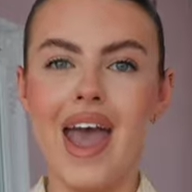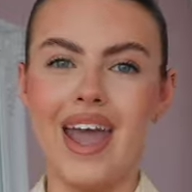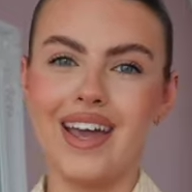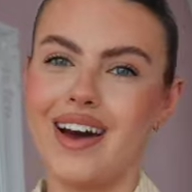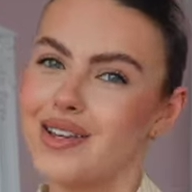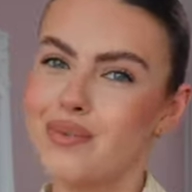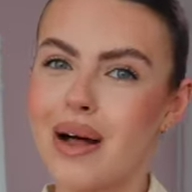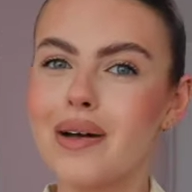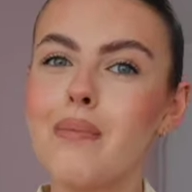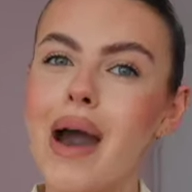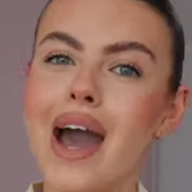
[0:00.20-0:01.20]
Hey guys,
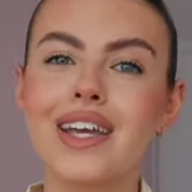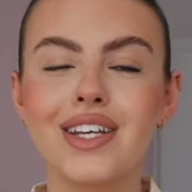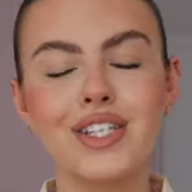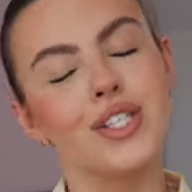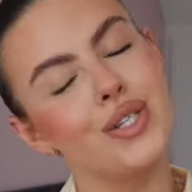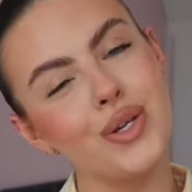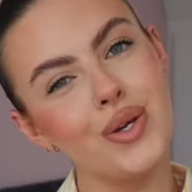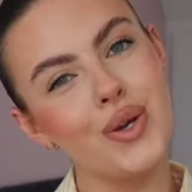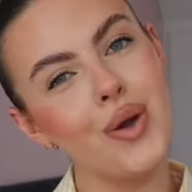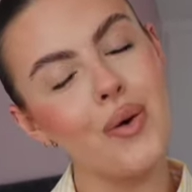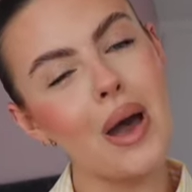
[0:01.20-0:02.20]
welcome back
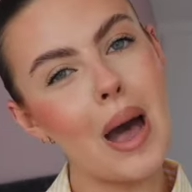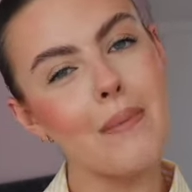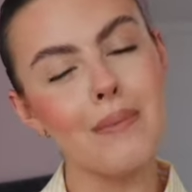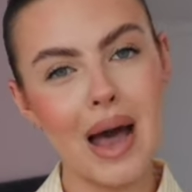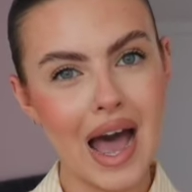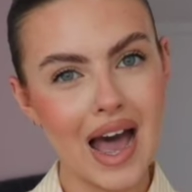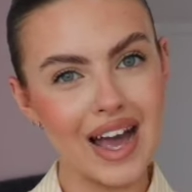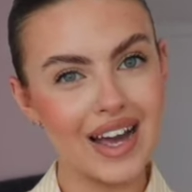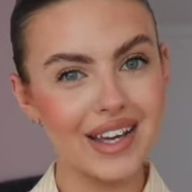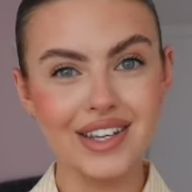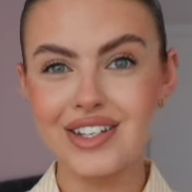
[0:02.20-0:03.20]
to
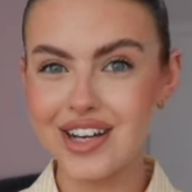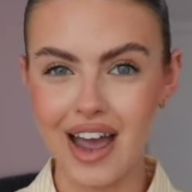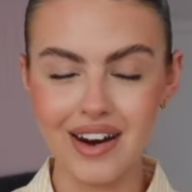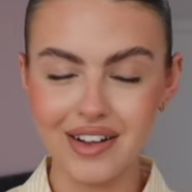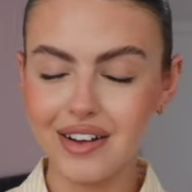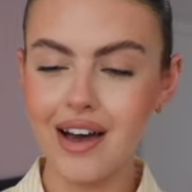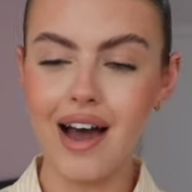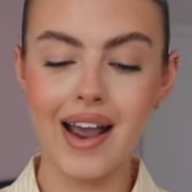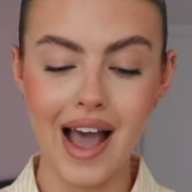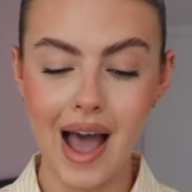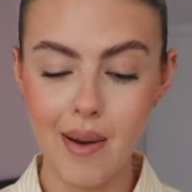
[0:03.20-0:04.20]
my channel.
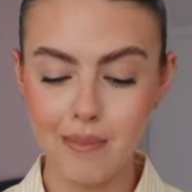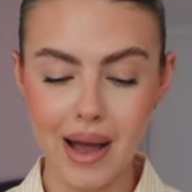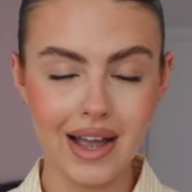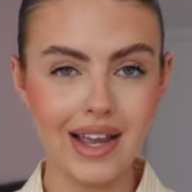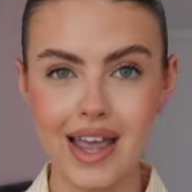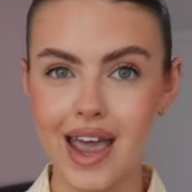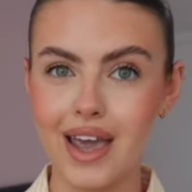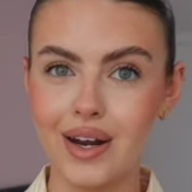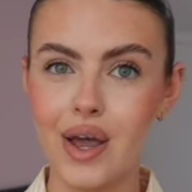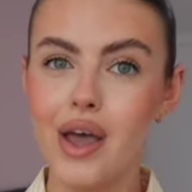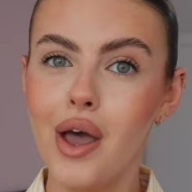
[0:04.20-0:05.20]
I am back
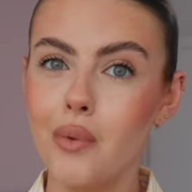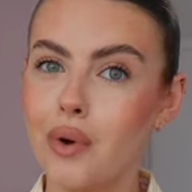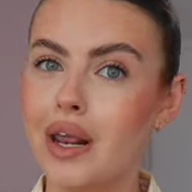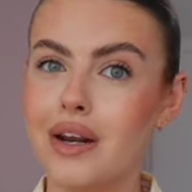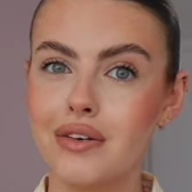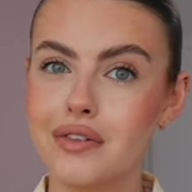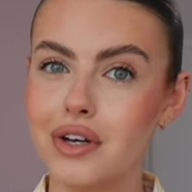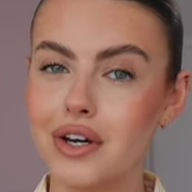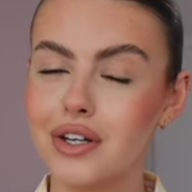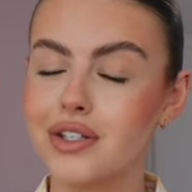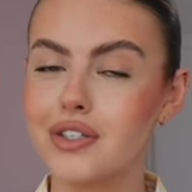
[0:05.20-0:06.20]
again with
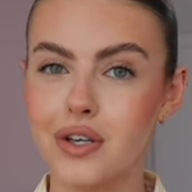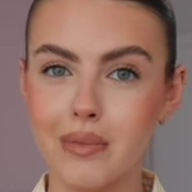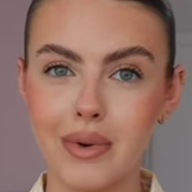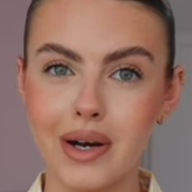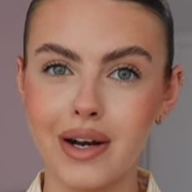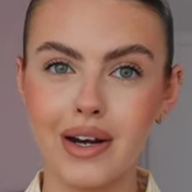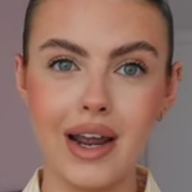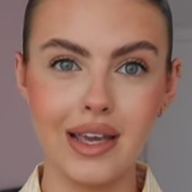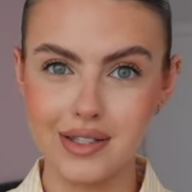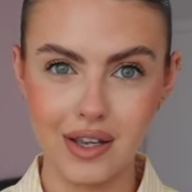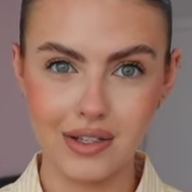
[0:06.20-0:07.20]
another summer
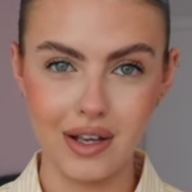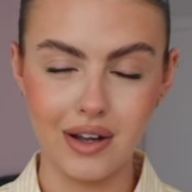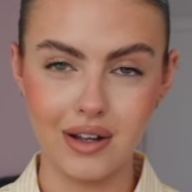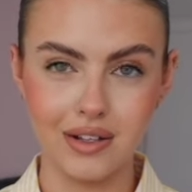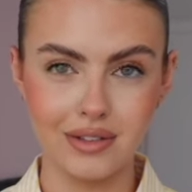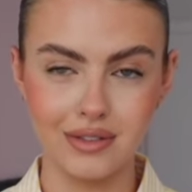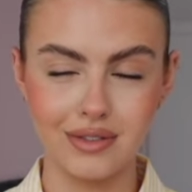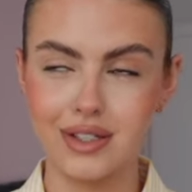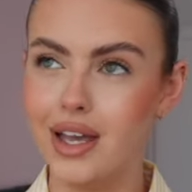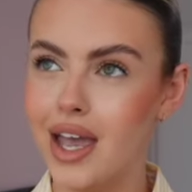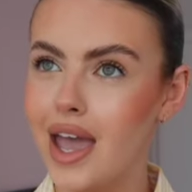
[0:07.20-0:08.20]
Asos haul.
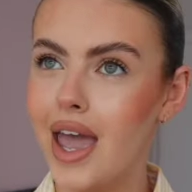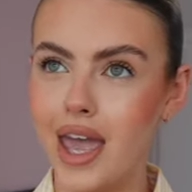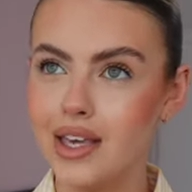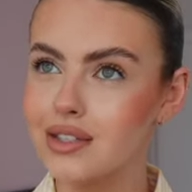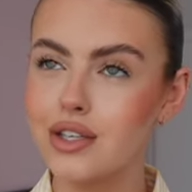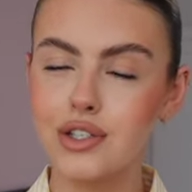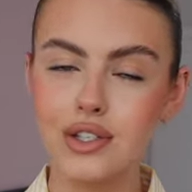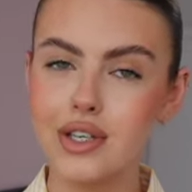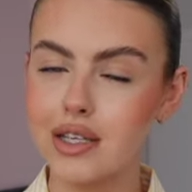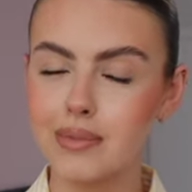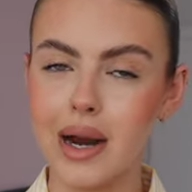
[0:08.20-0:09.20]
Asos
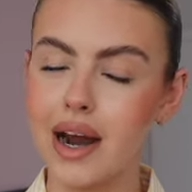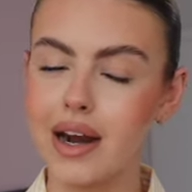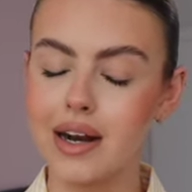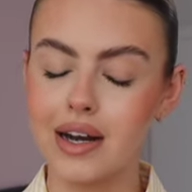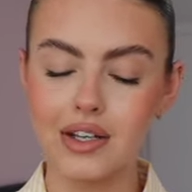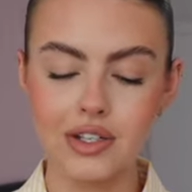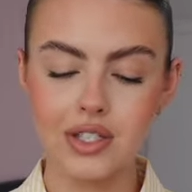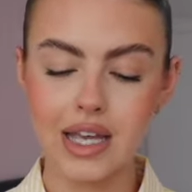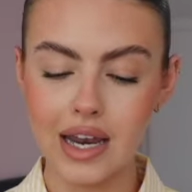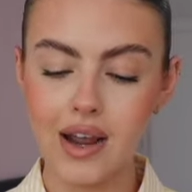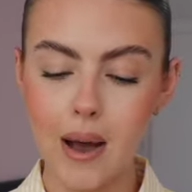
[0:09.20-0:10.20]
just has my hair and I just
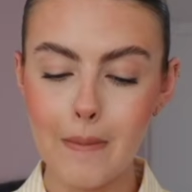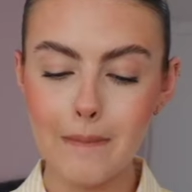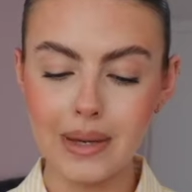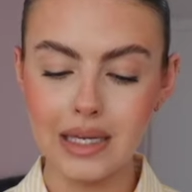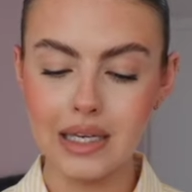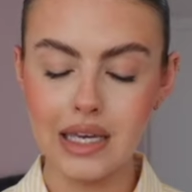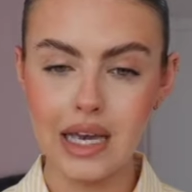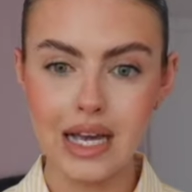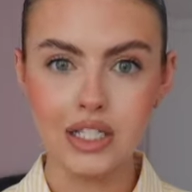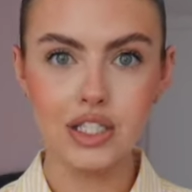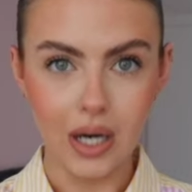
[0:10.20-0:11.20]
cannot be
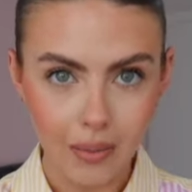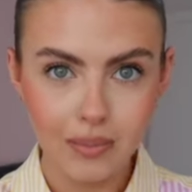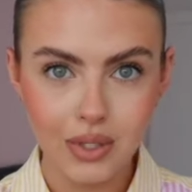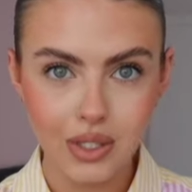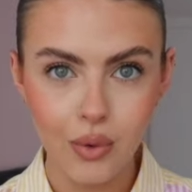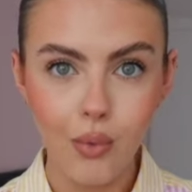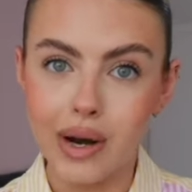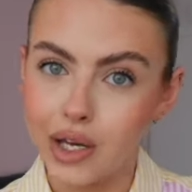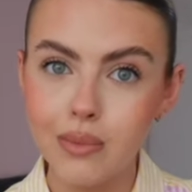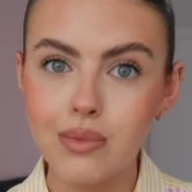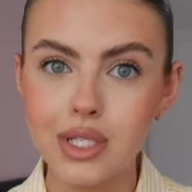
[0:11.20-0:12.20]
stopped when
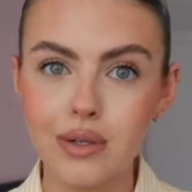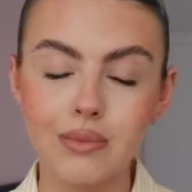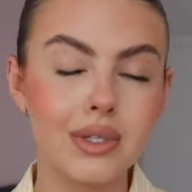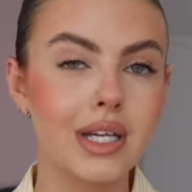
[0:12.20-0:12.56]
it comes to them.